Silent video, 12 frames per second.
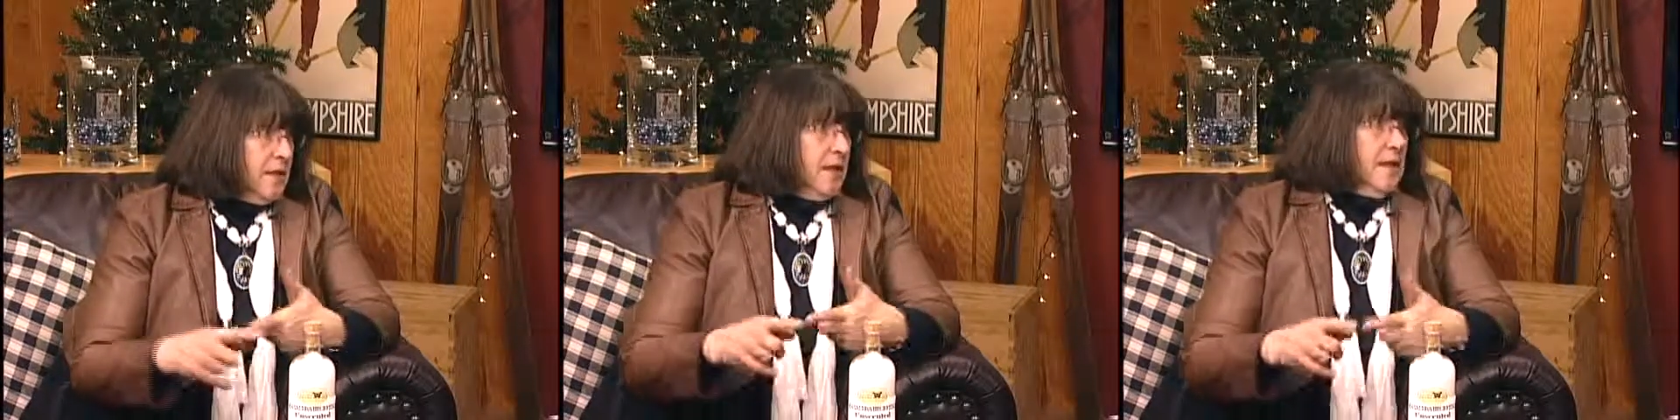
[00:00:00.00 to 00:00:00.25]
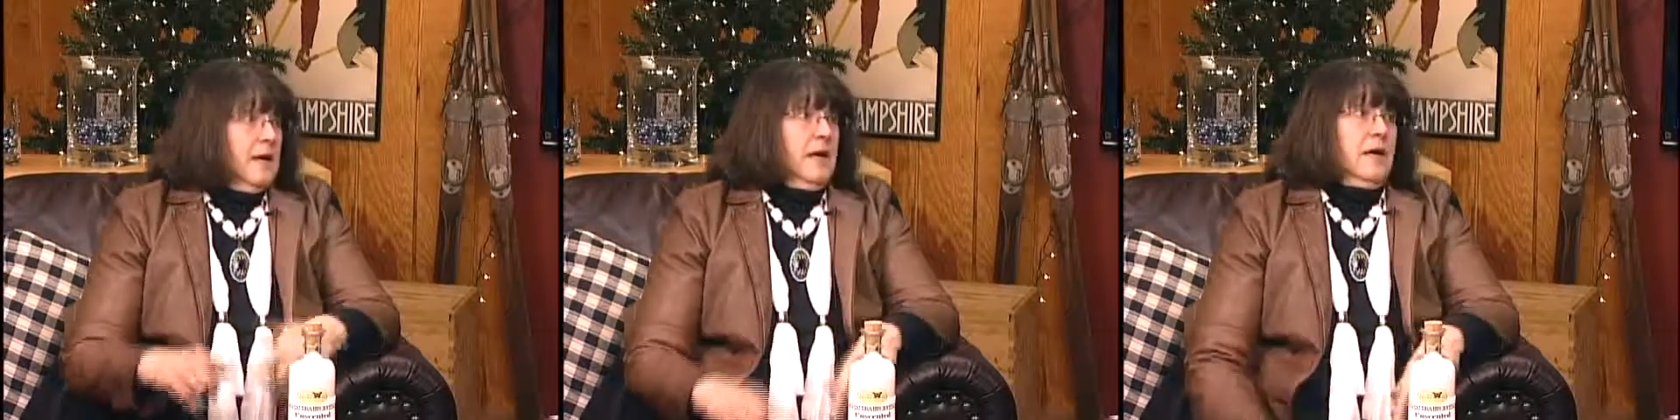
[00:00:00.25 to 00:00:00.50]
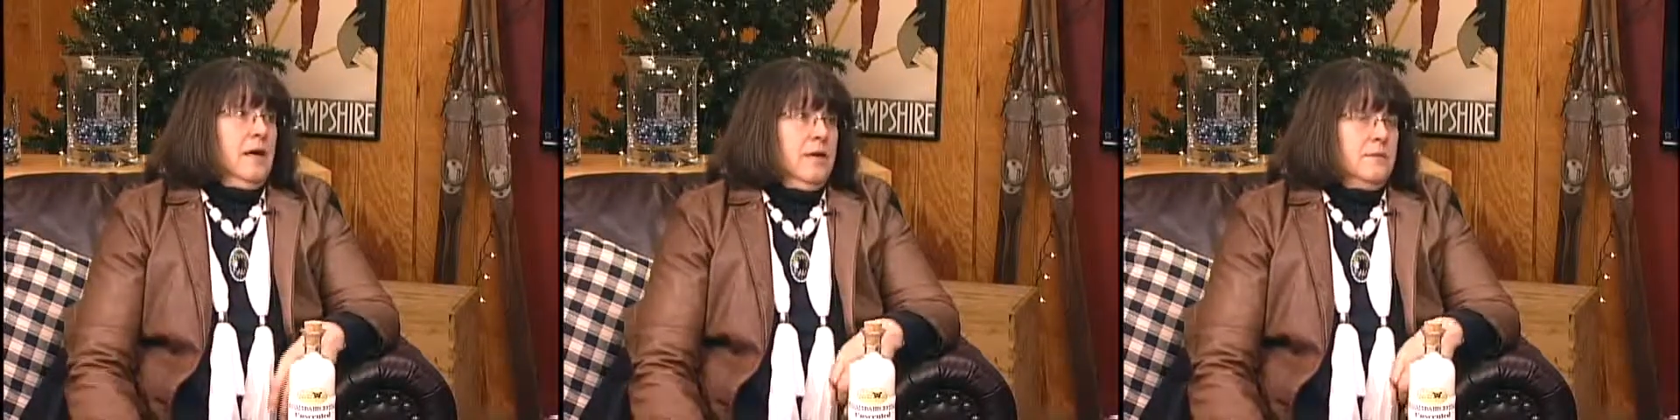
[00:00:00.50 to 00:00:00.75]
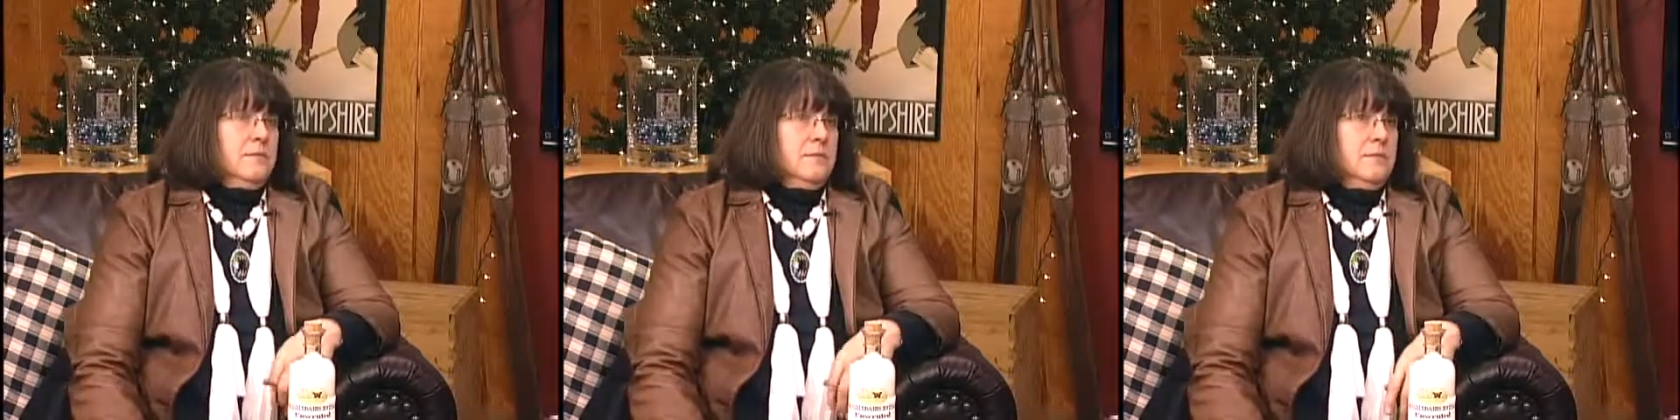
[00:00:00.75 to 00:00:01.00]

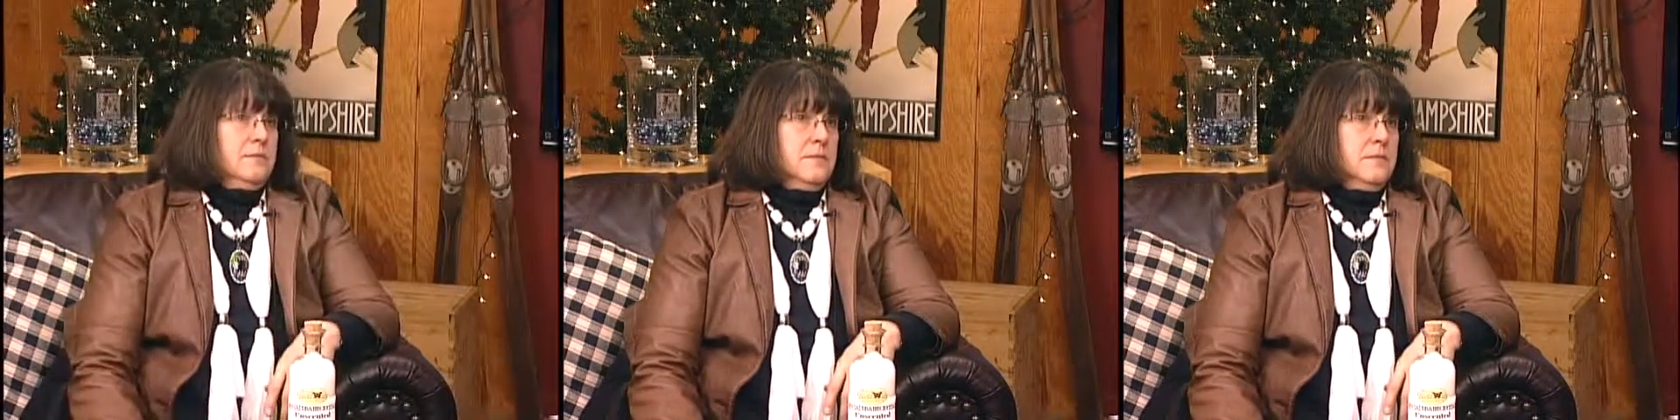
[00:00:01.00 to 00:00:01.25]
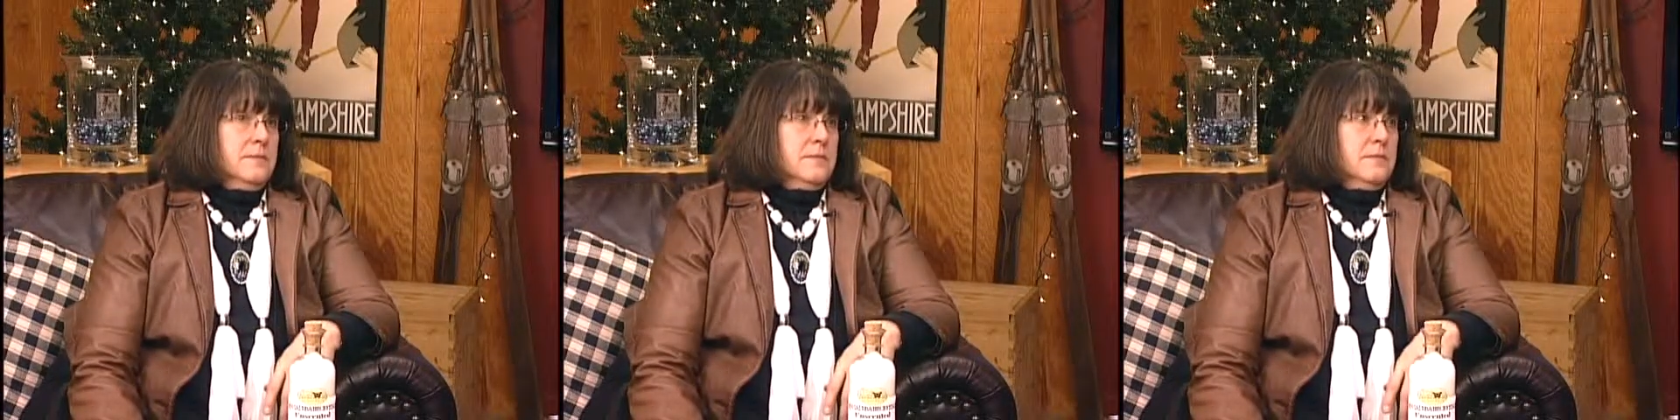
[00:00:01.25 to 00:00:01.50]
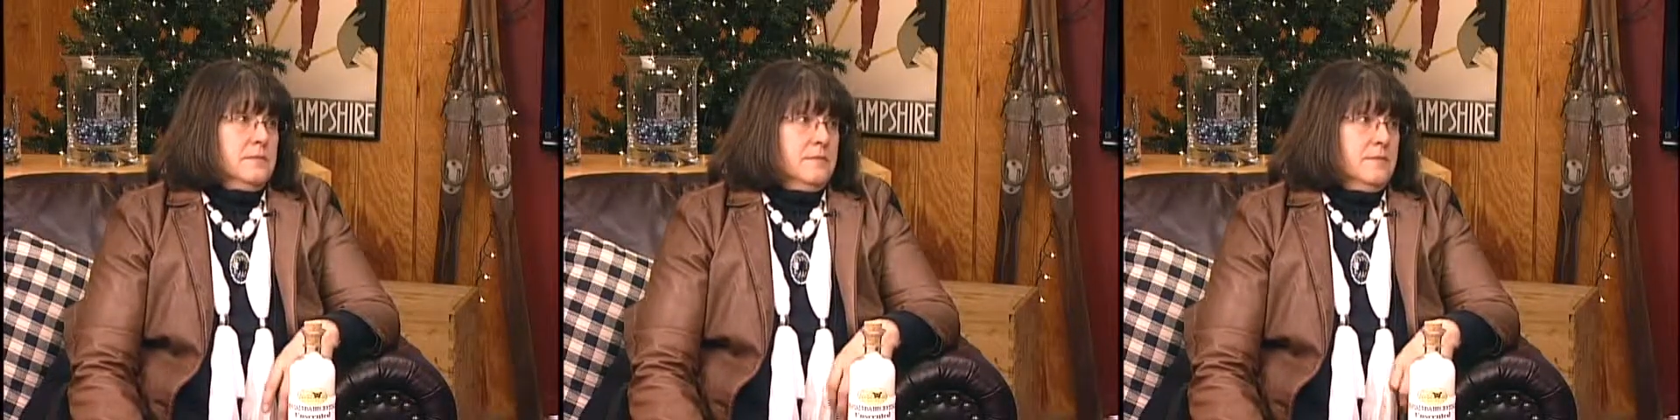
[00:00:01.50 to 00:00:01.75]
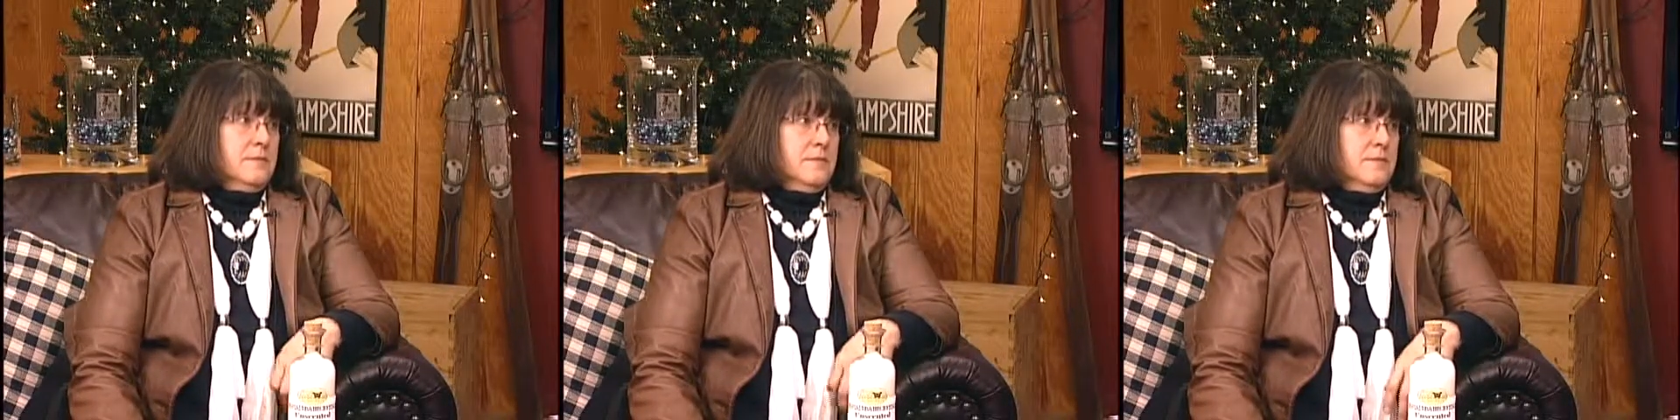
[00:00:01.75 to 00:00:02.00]
Wow. I heard
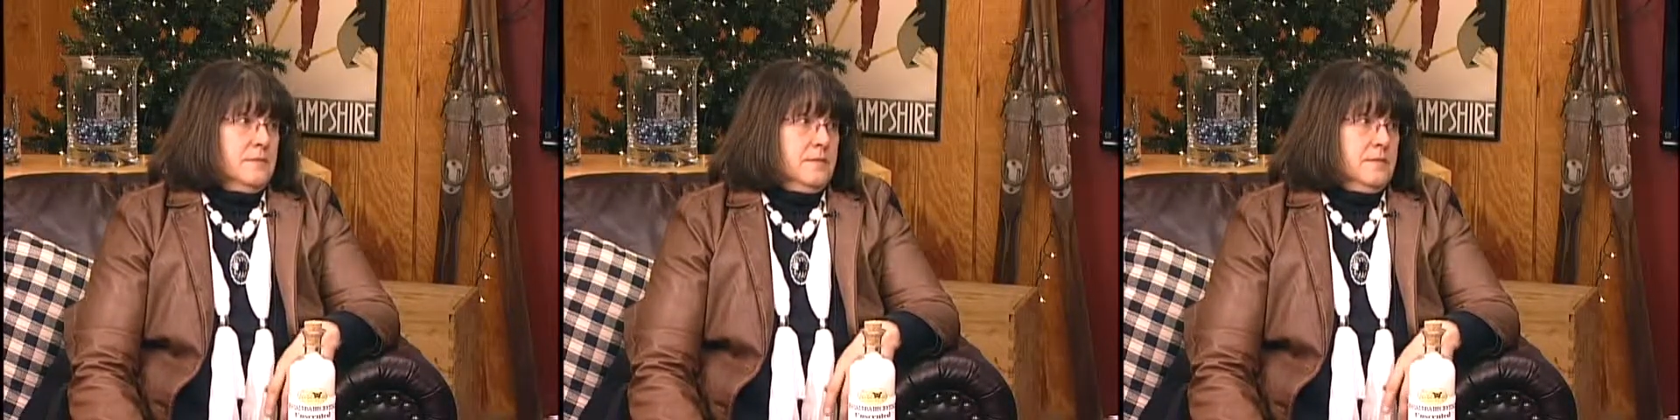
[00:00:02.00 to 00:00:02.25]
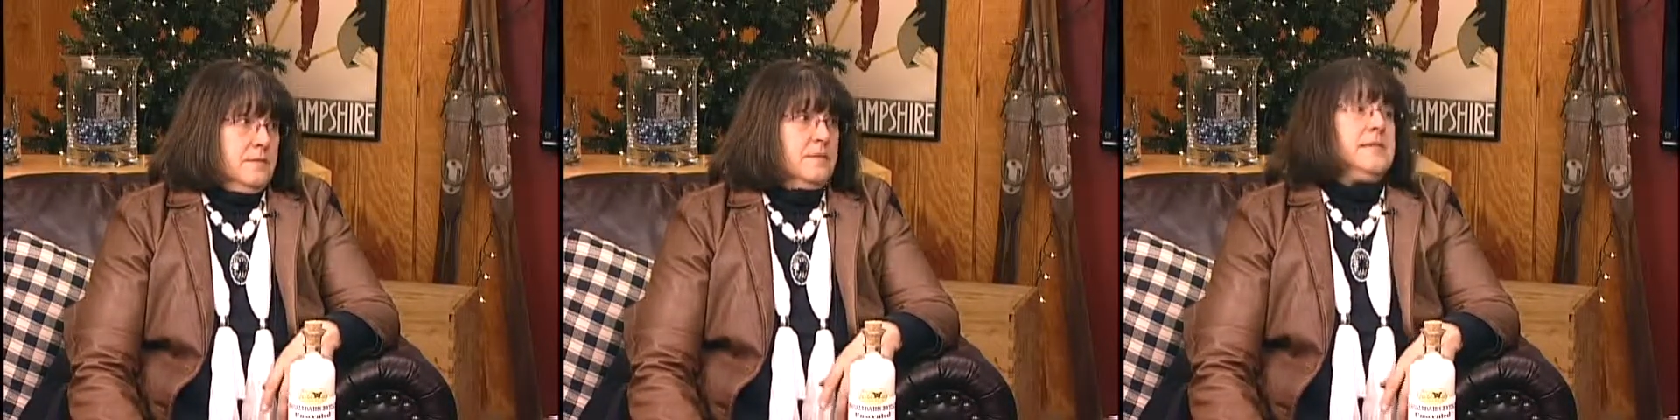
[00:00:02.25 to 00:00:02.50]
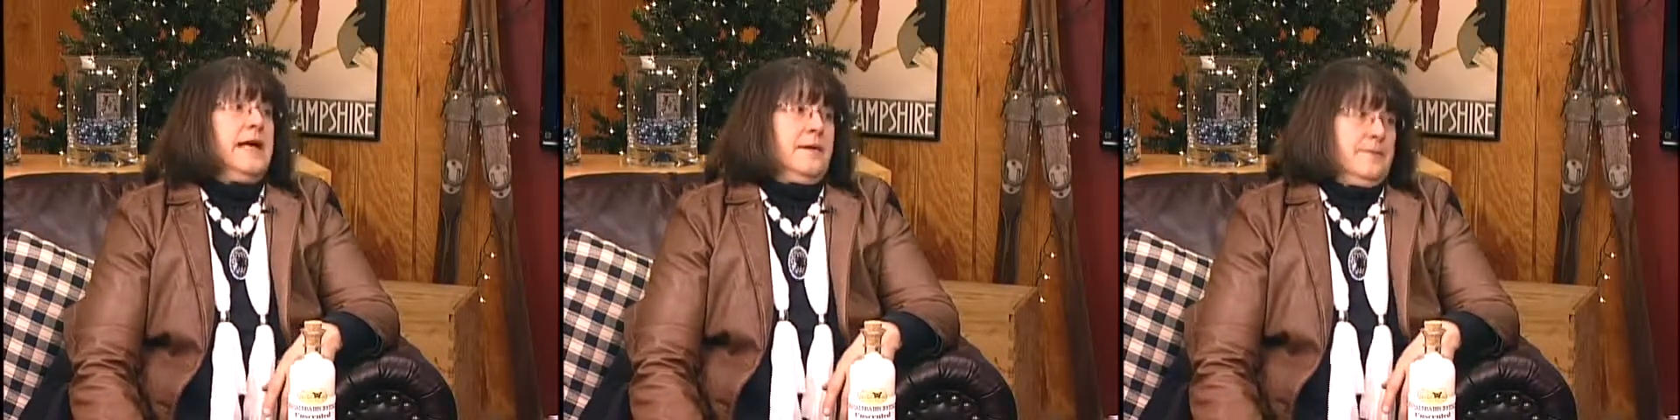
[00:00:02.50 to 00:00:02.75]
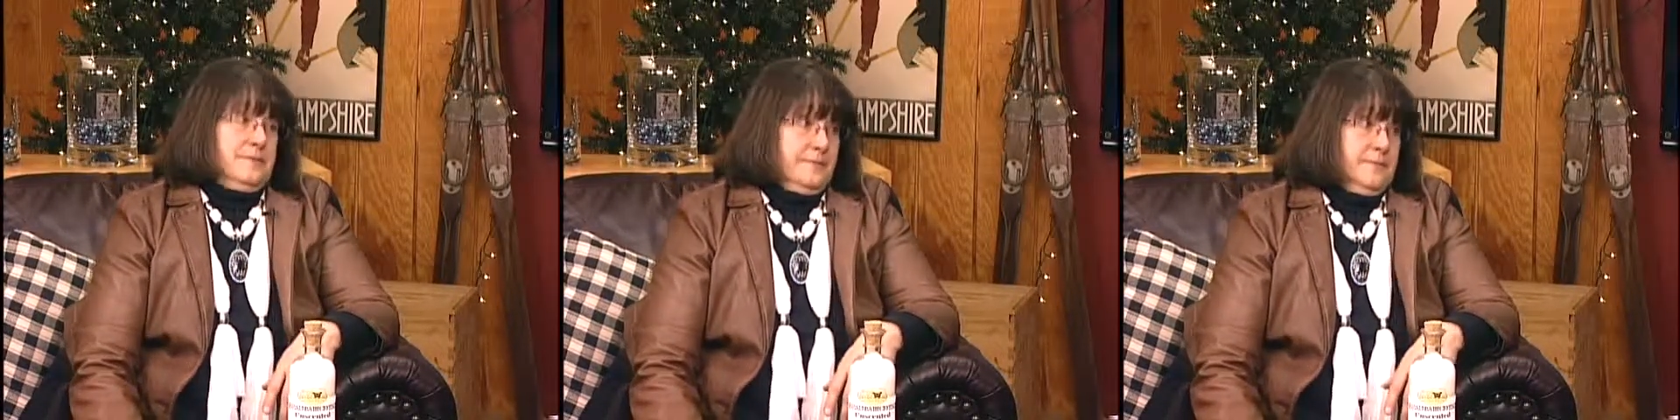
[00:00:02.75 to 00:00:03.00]
the painful. Yeah.